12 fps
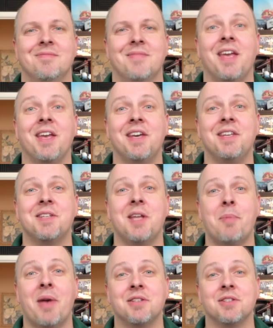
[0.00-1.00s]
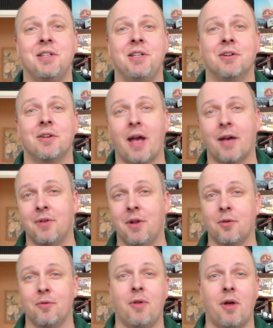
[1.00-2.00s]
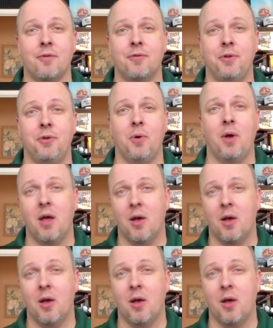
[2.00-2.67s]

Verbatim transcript: Hey guys, Nate Madsen here. I have another vlog for you.